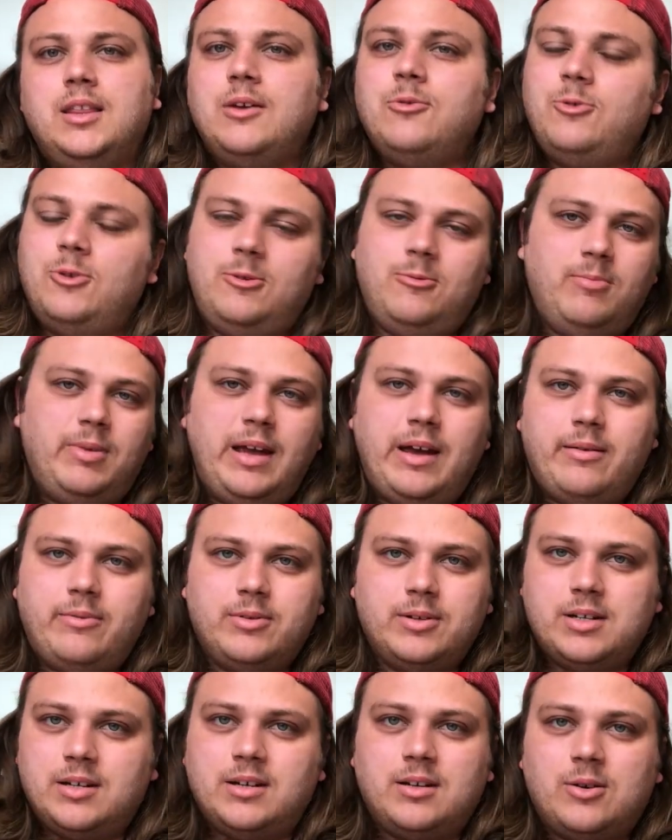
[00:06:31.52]
they wouldn't be
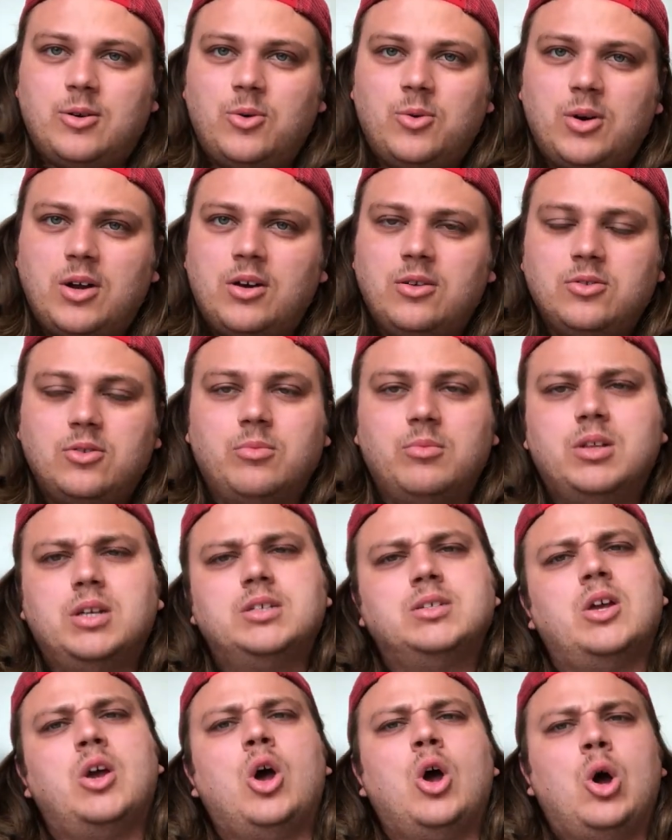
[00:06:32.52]
able to hold on to it.
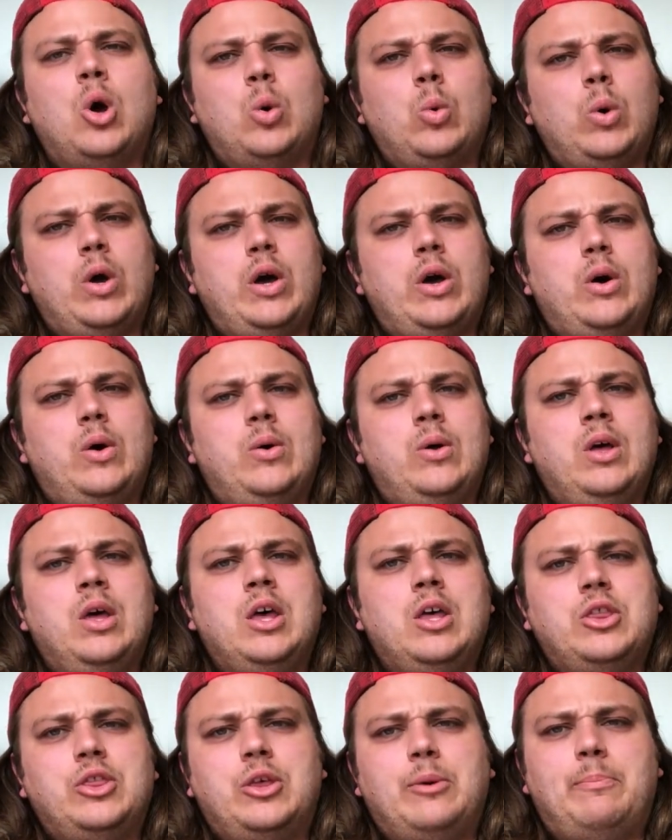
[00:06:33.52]
He said, well,
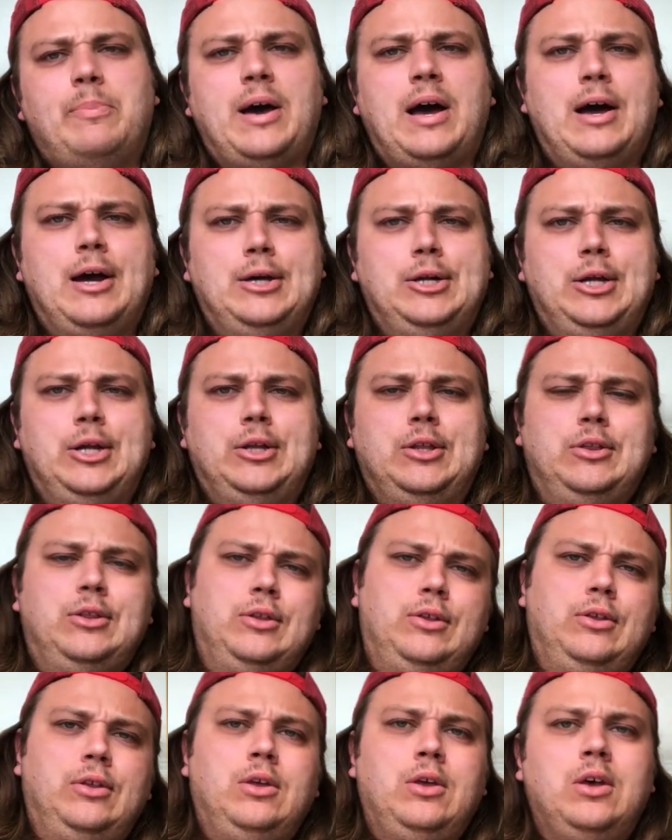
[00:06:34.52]
the binding,
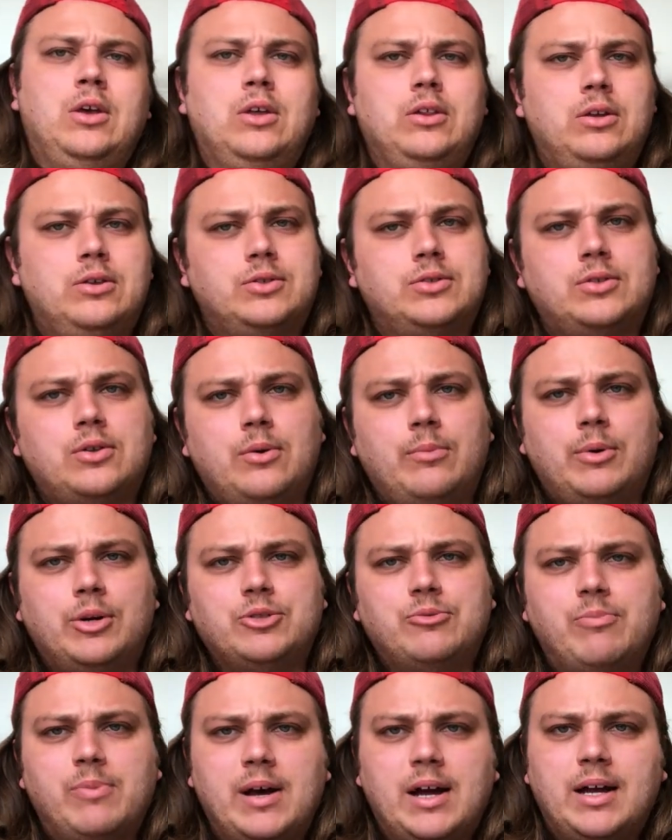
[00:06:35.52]
there's so
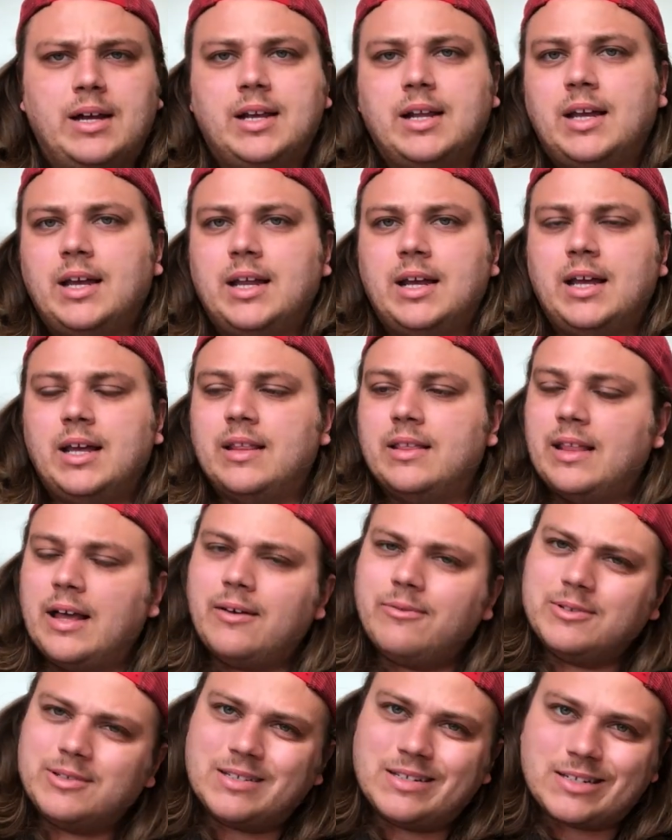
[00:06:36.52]
much binding in it. And
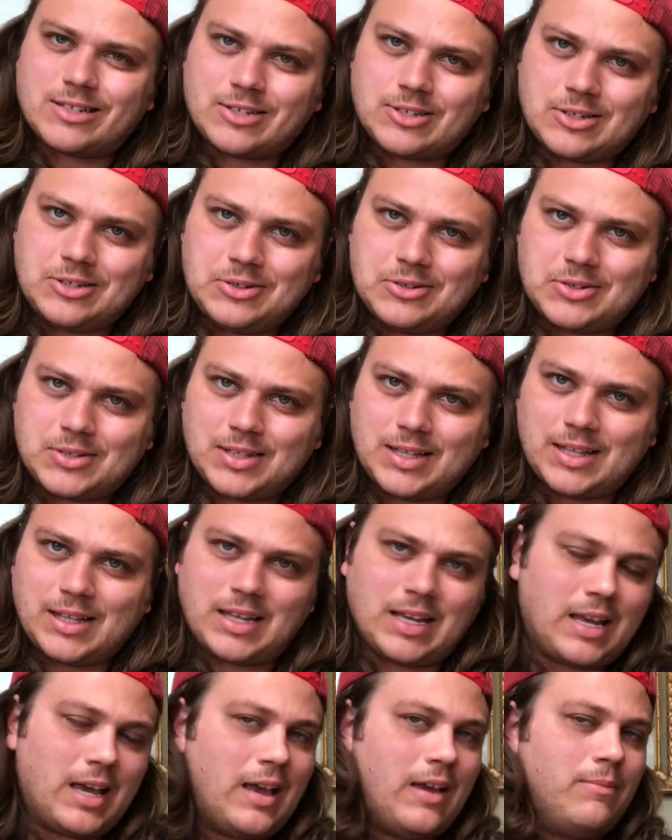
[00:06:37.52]
that was the excuse that
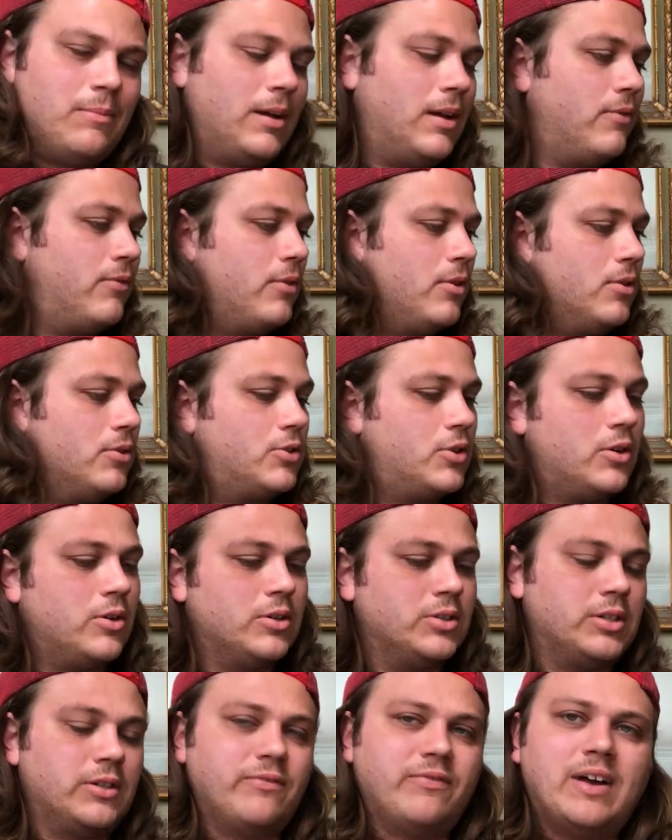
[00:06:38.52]
they gave me for
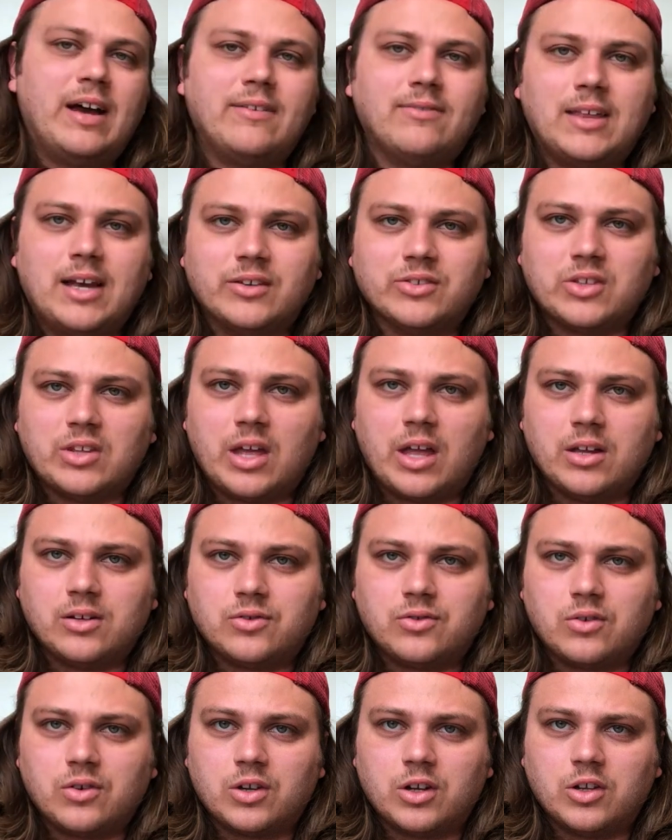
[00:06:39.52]
charging
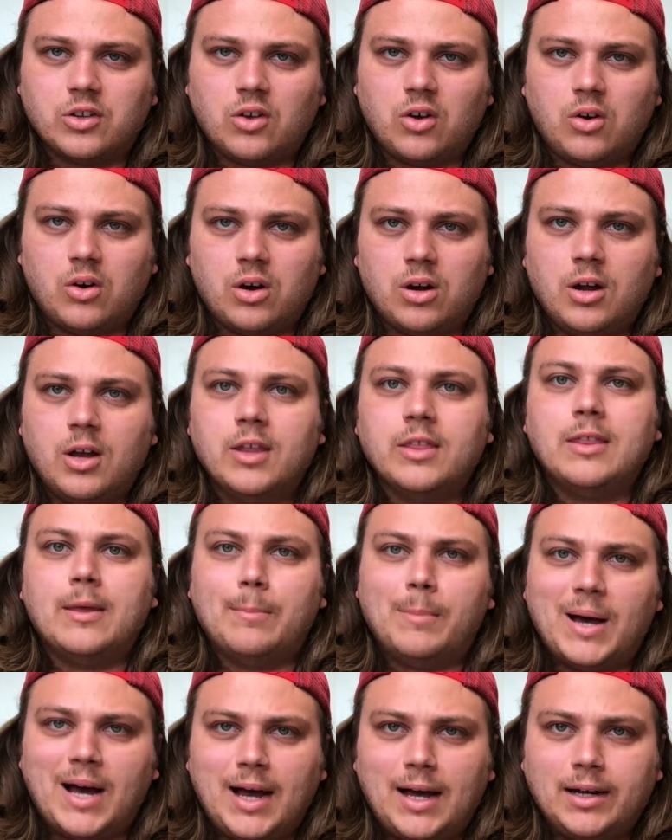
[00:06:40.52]
$5,000 for a guitar, the
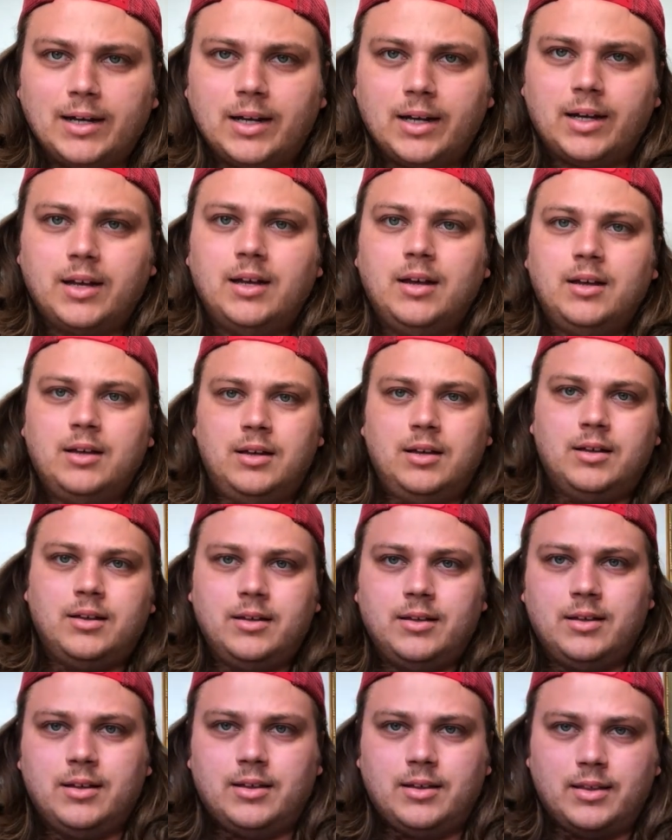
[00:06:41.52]
binding.
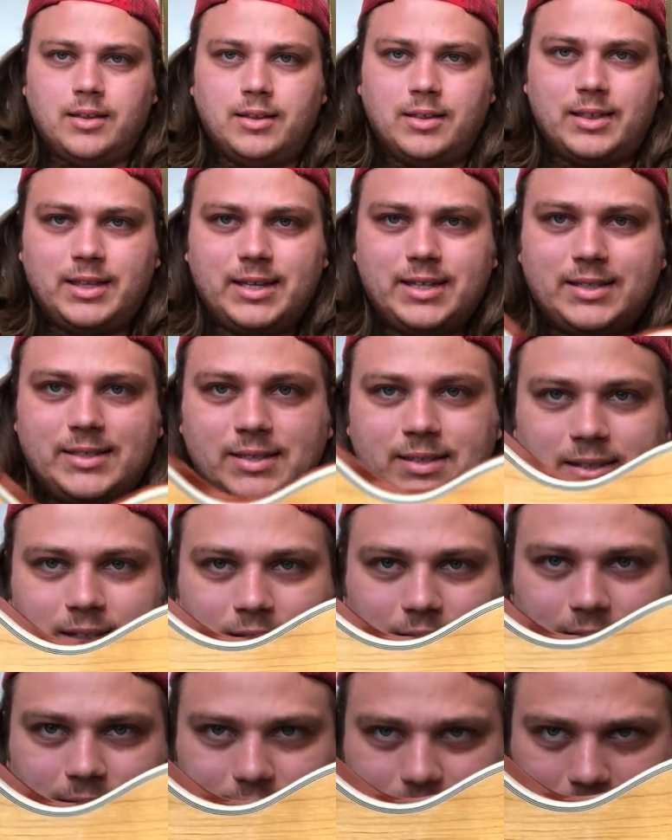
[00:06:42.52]
This
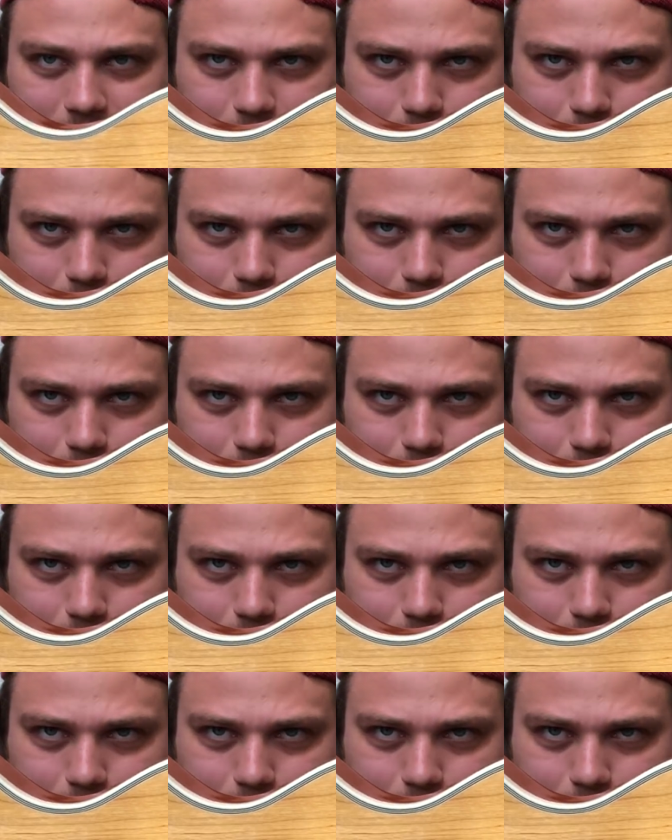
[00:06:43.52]
has